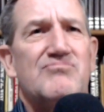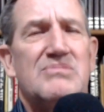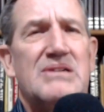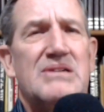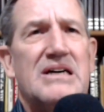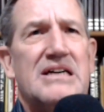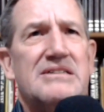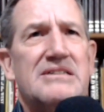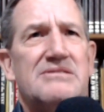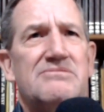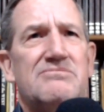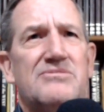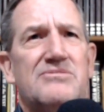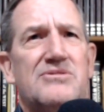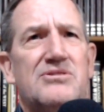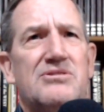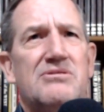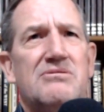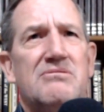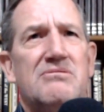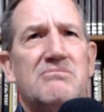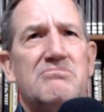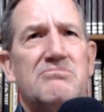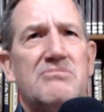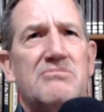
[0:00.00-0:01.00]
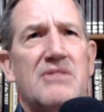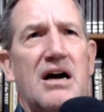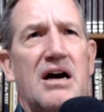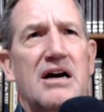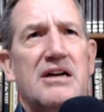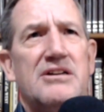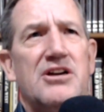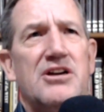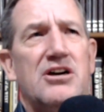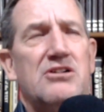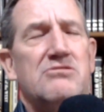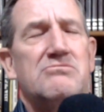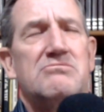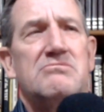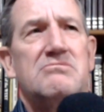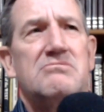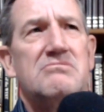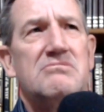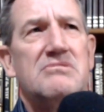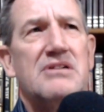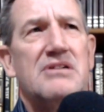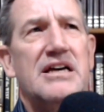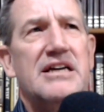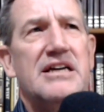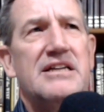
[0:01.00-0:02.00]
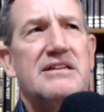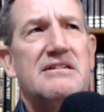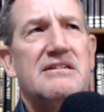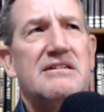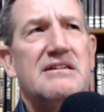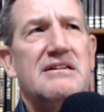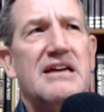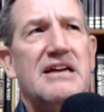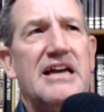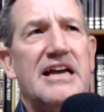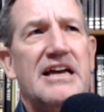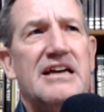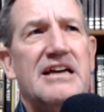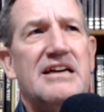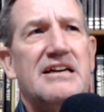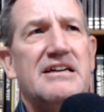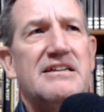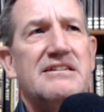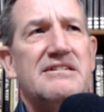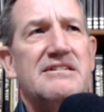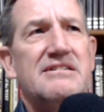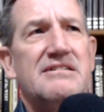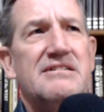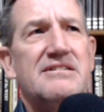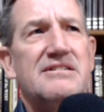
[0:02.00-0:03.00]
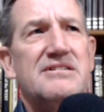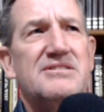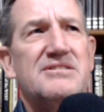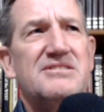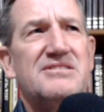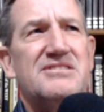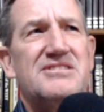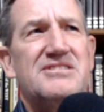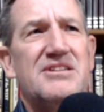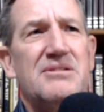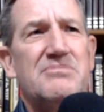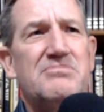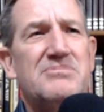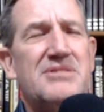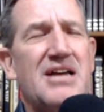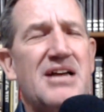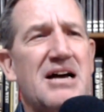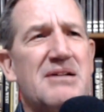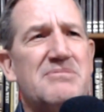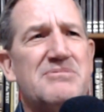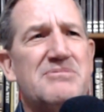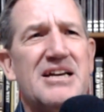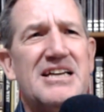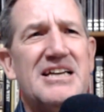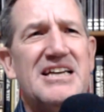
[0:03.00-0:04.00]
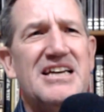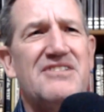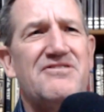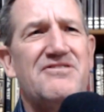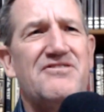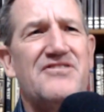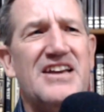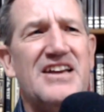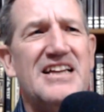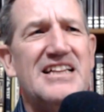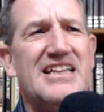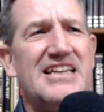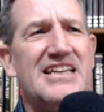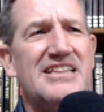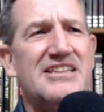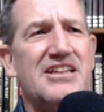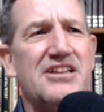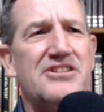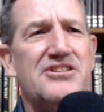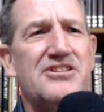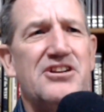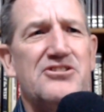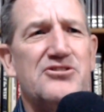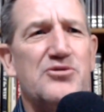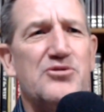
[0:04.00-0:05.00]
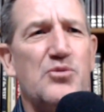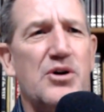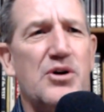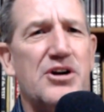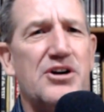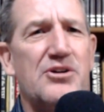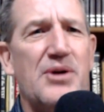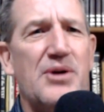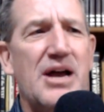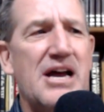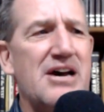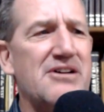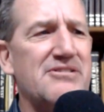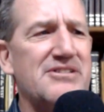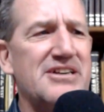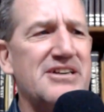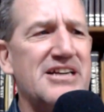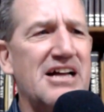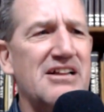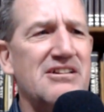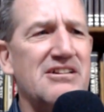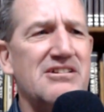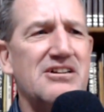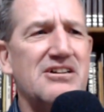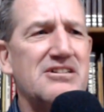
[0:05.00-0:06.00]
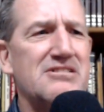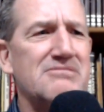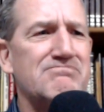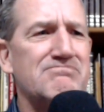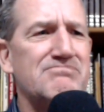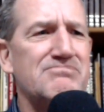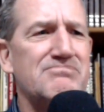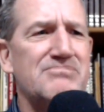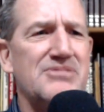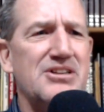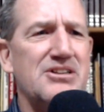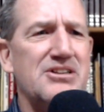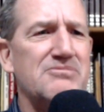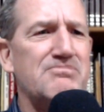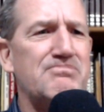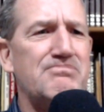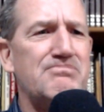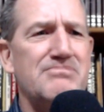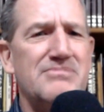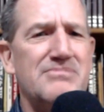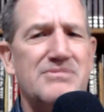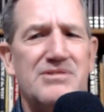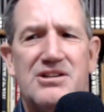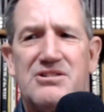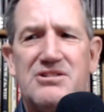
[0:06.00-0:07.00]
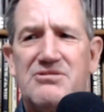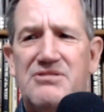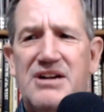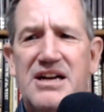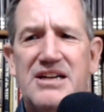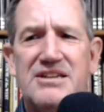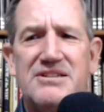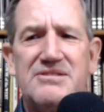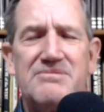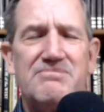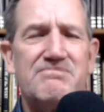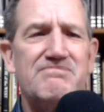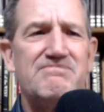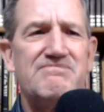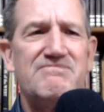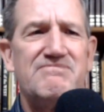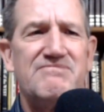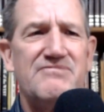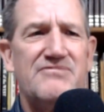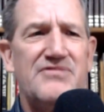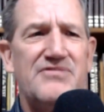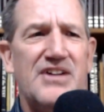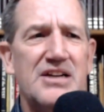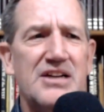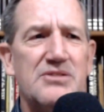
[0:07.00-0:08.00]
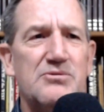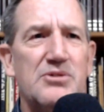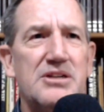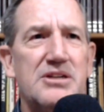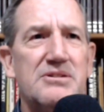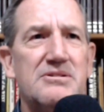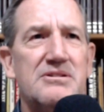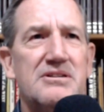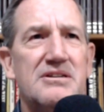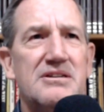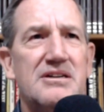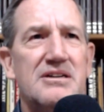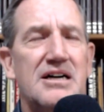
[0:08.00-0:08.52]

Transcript: I don't. And sometimes I get a feeling that there's one around, and I'll look around and find one.